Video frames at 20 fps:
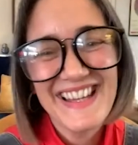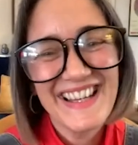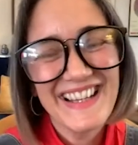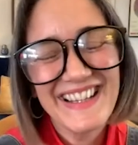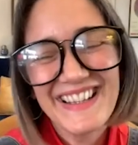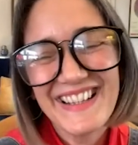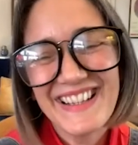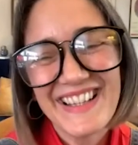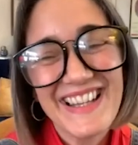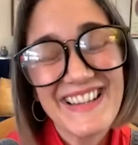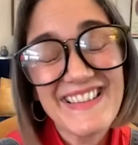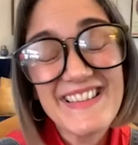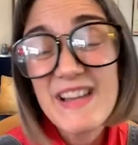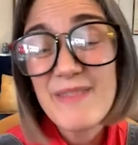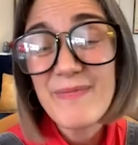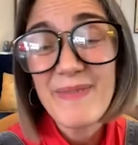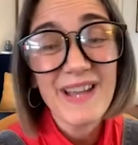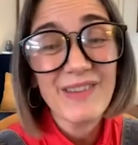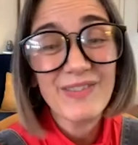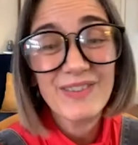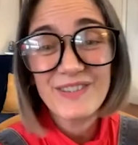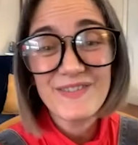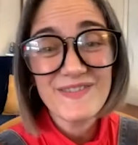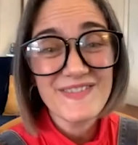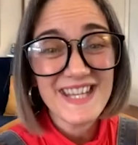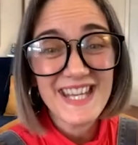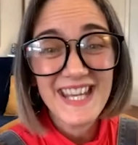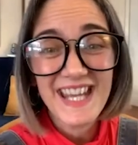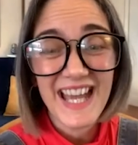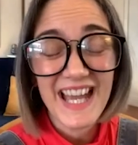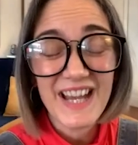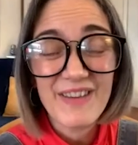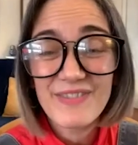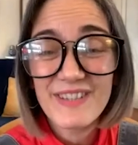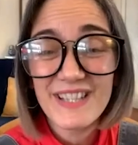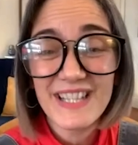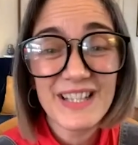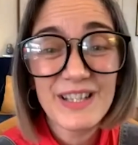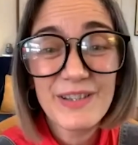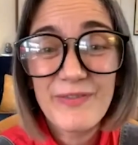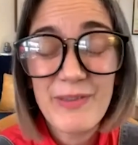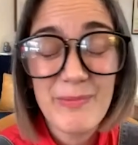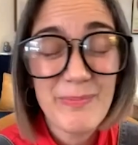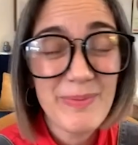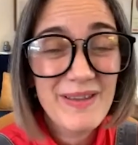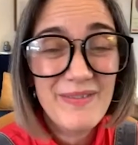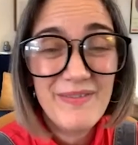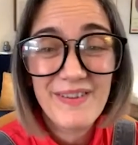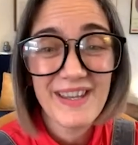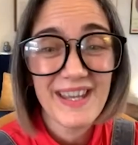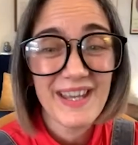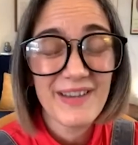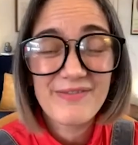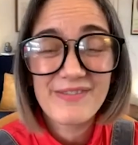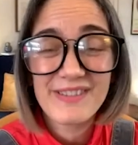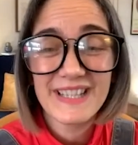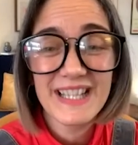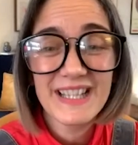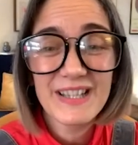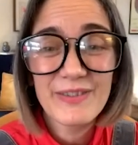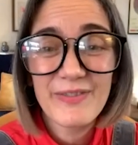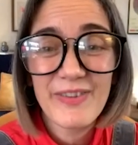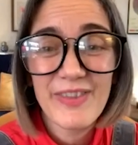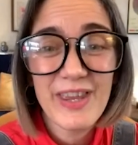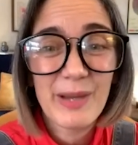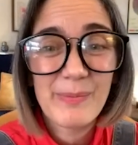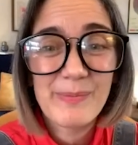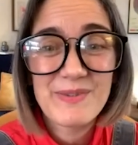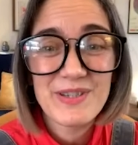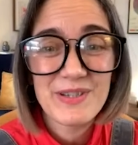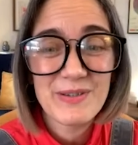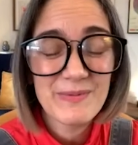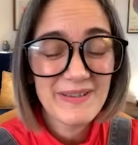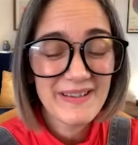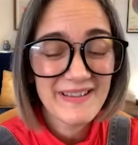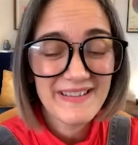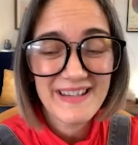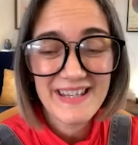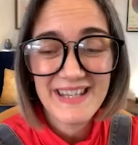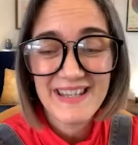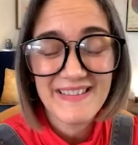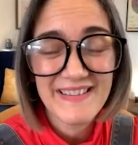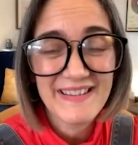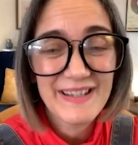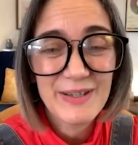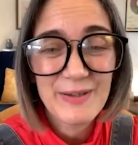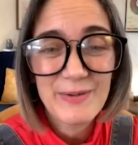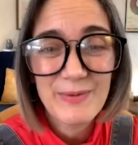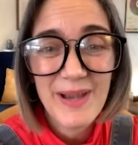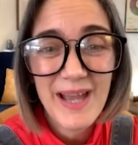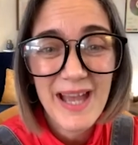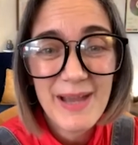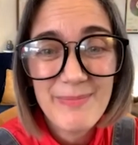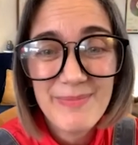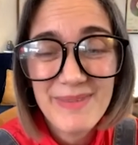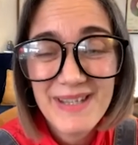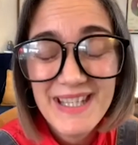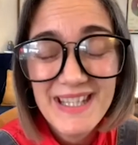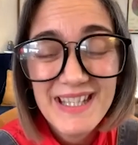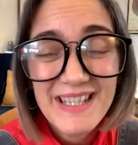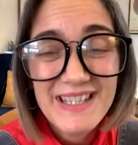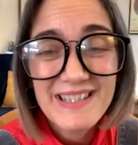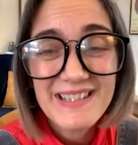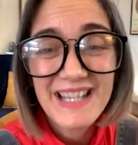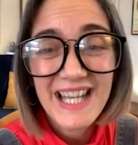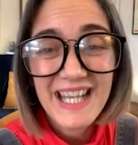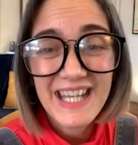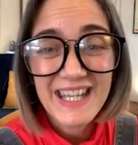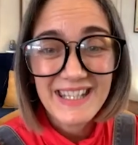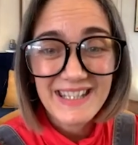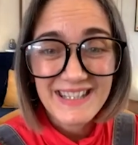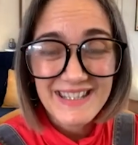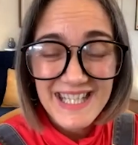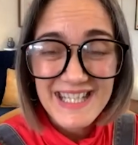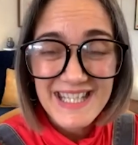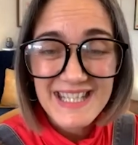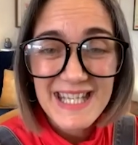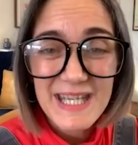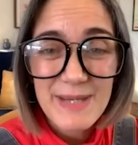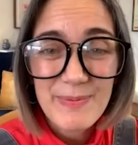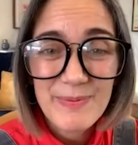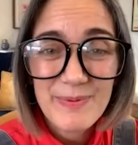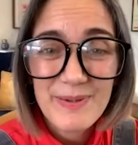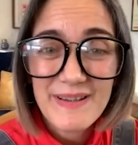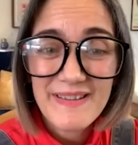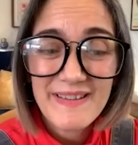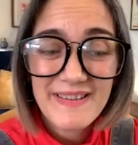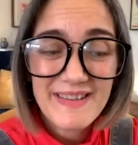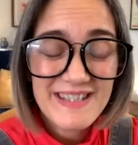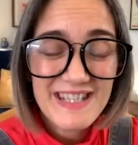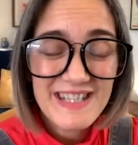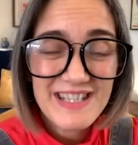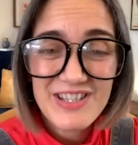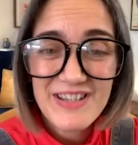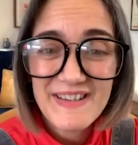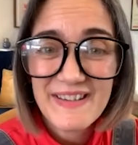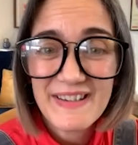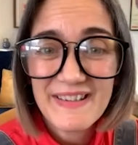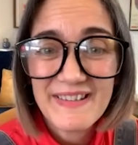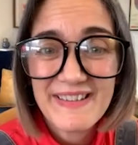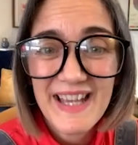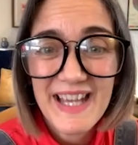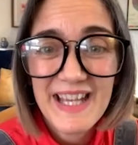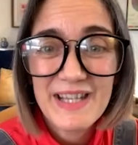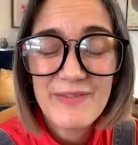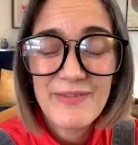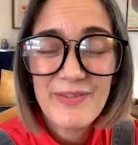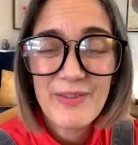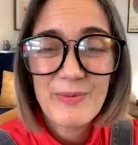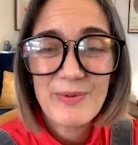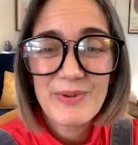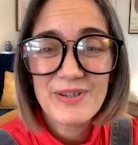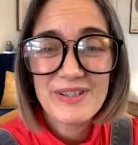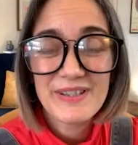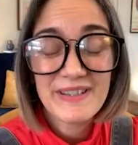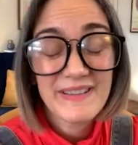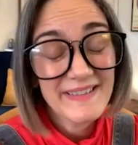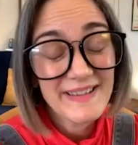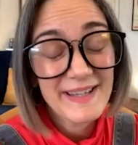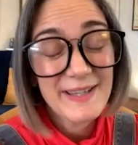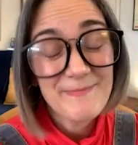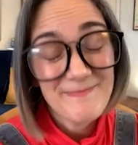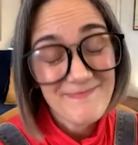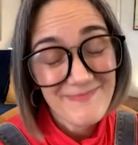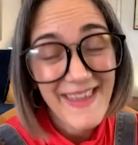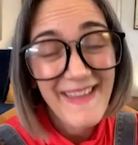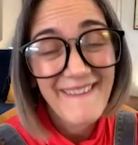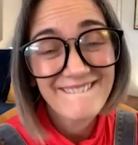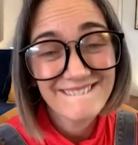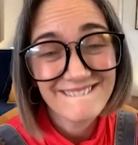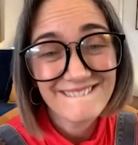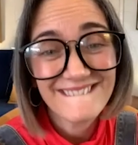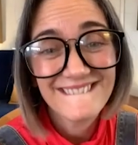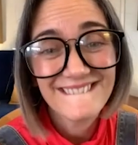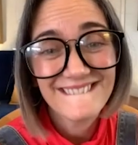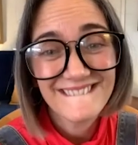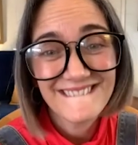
it's not. It's not. but I've loved it. I've really loved the pivot. I've really loved the opportunity to um, like dig deeper into the digital side of the world. So yeah,